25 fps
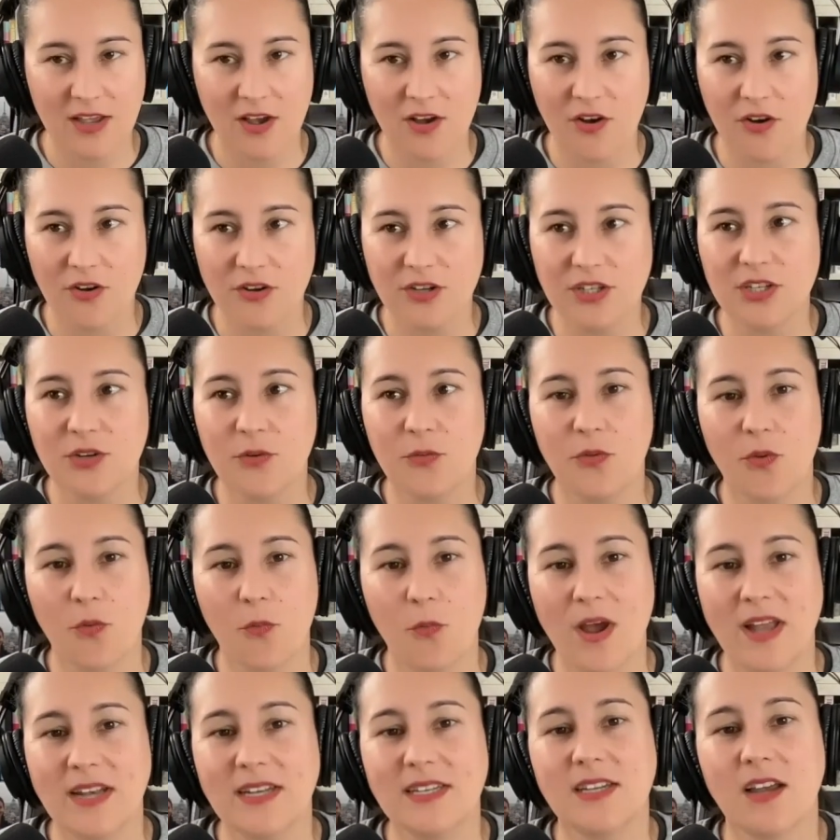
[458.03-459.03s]
onto the
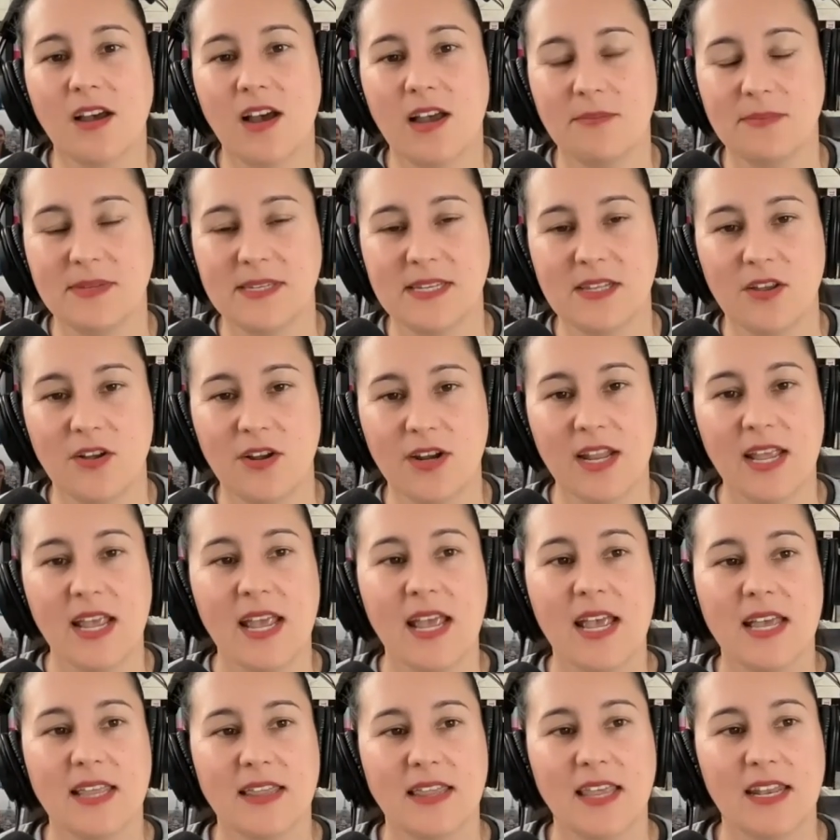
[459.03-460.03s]
one time slot
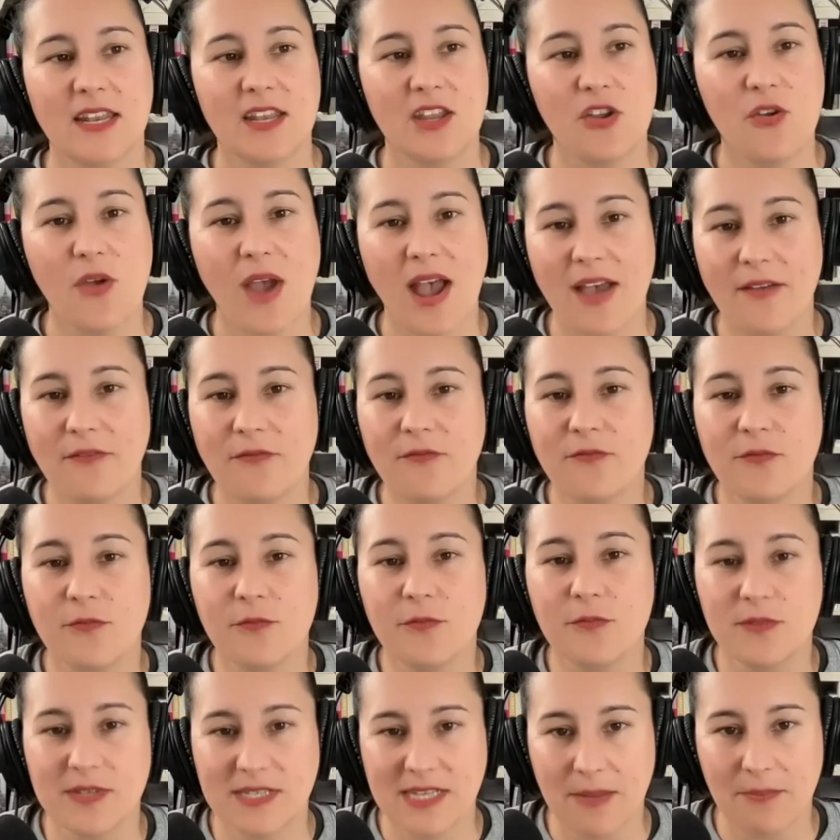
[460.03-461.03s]
that you have
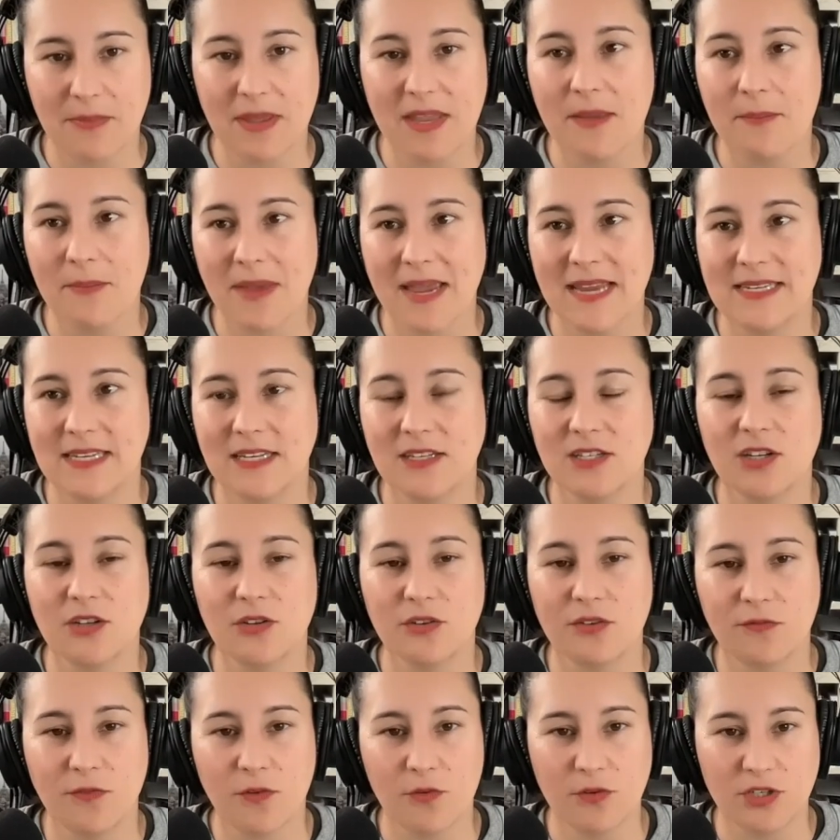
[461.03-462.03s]
something amazing to
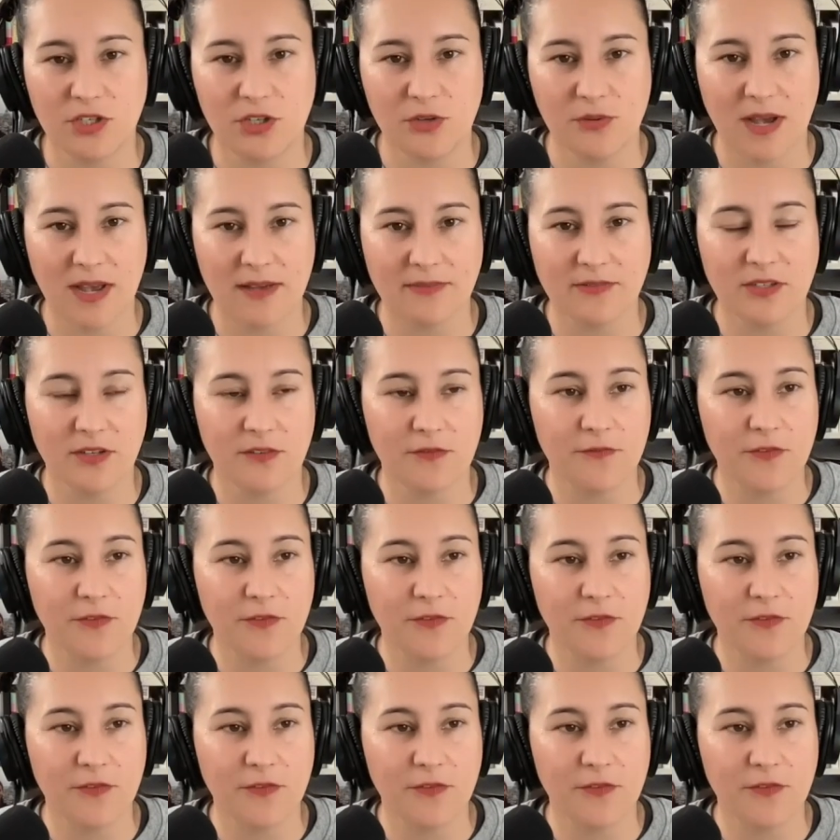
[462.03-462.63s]
look forward to after.